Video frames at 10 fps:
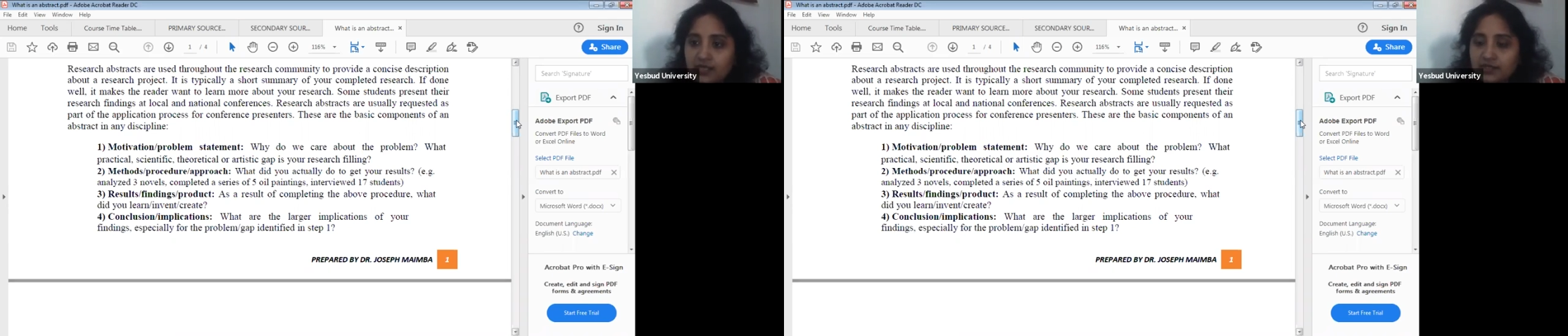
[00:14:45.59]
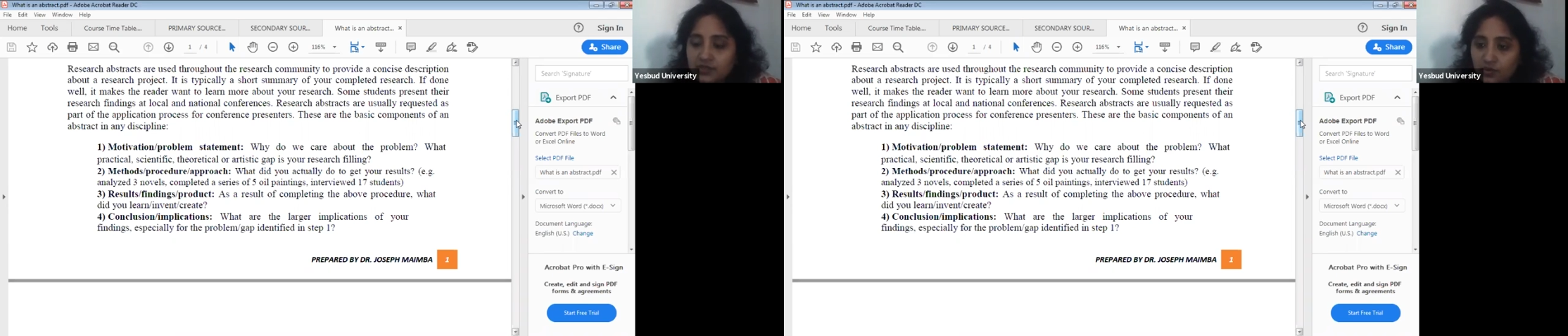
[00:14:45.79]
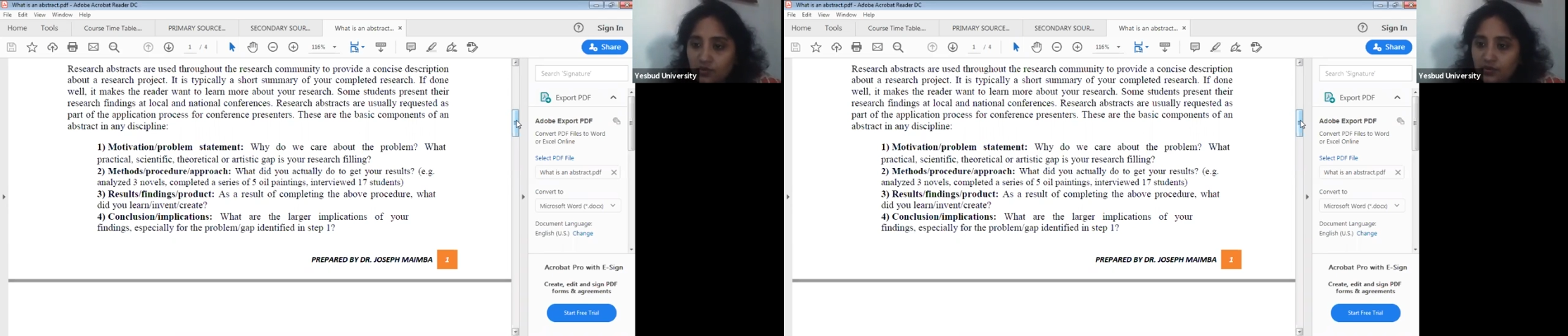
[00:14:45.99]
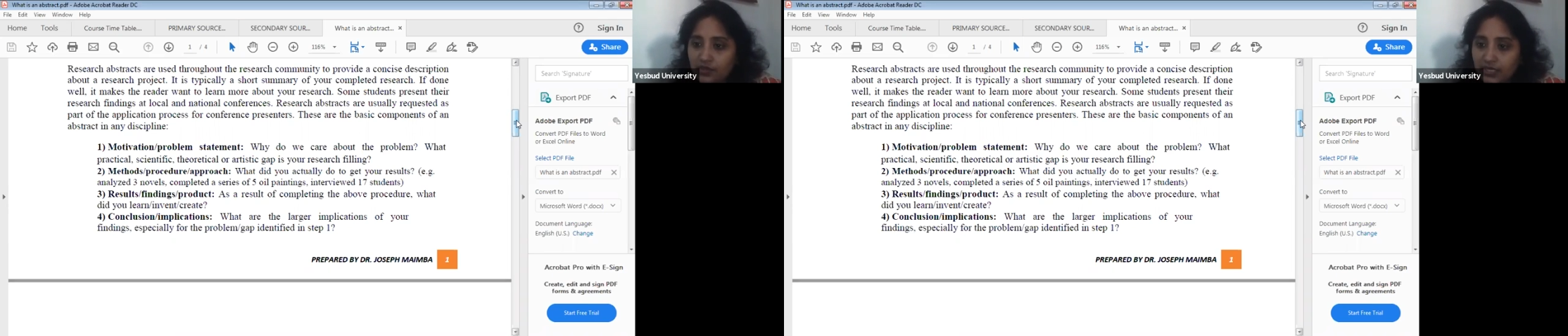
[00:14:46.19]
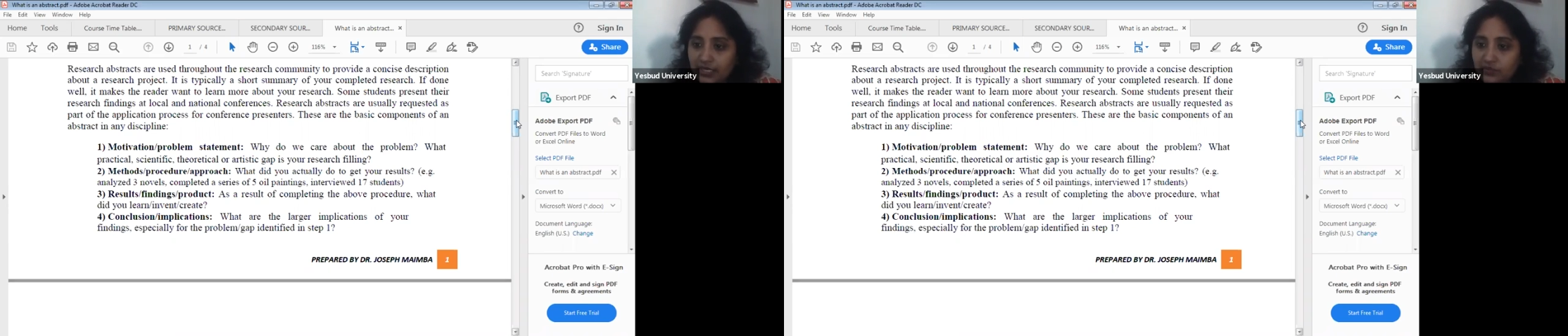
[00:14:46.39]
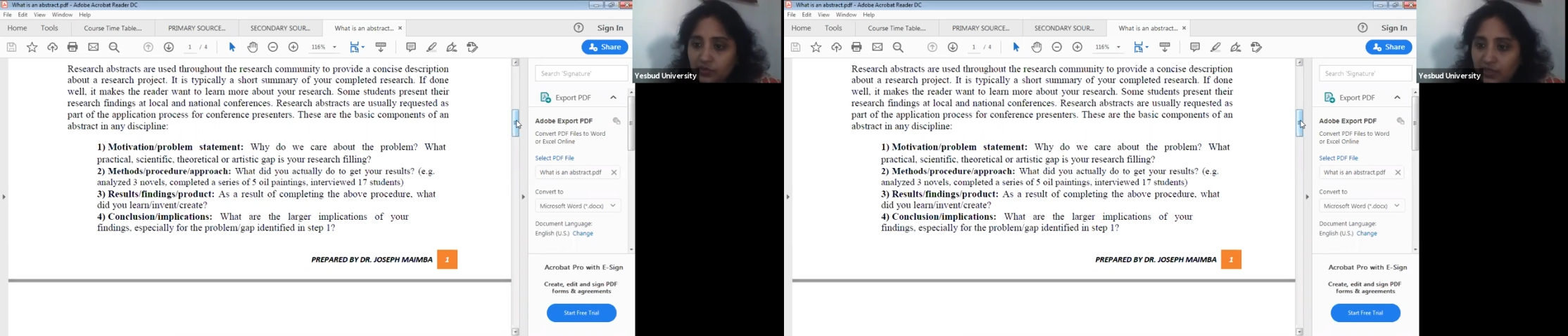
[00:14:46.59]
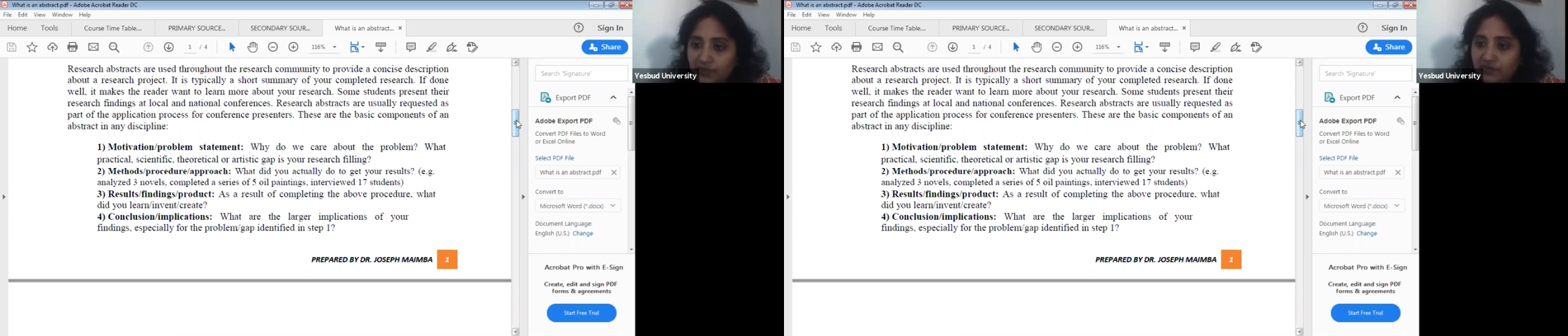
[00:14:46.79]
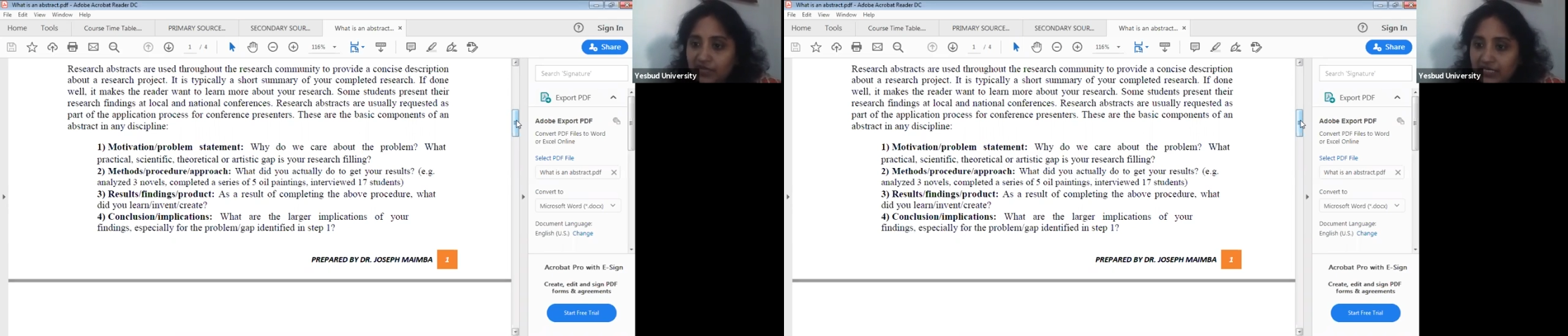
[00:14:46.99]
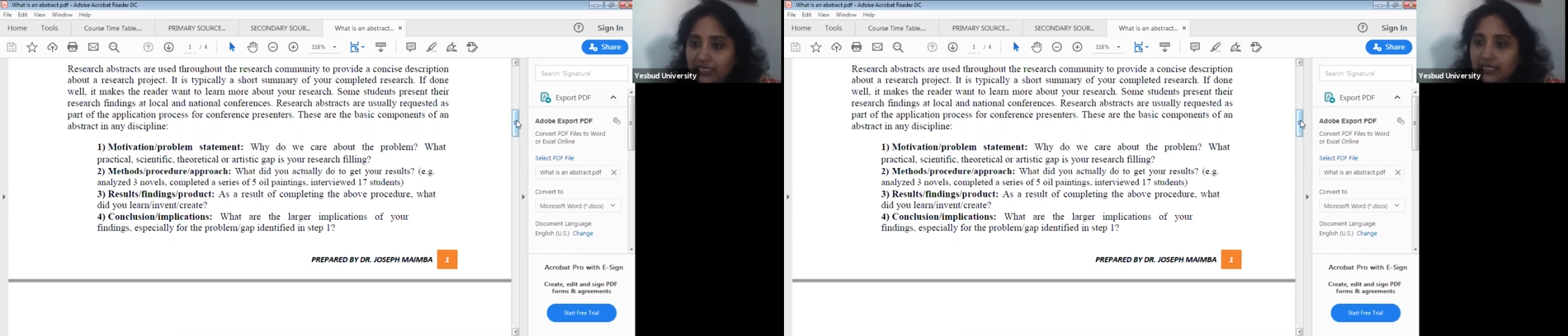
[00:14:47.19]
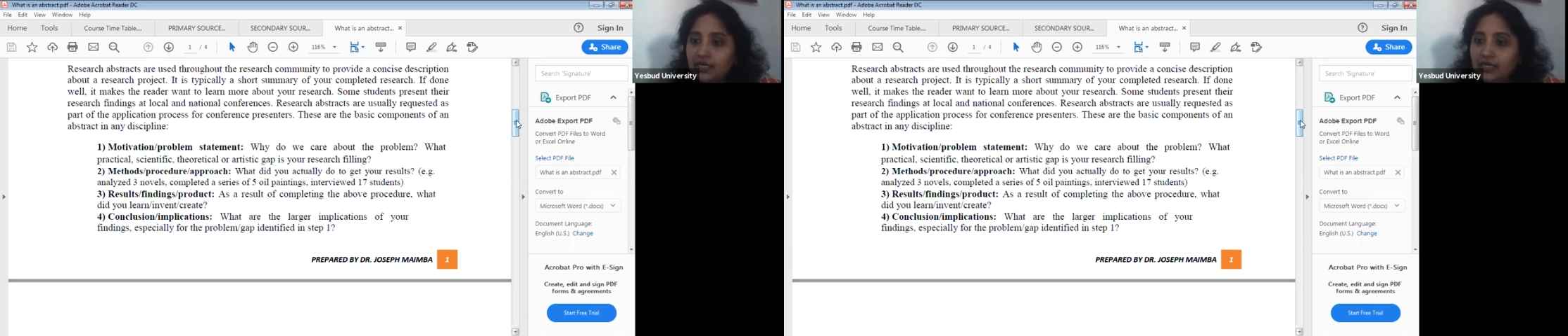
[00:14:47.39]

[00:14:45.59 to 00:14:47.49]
So it will be very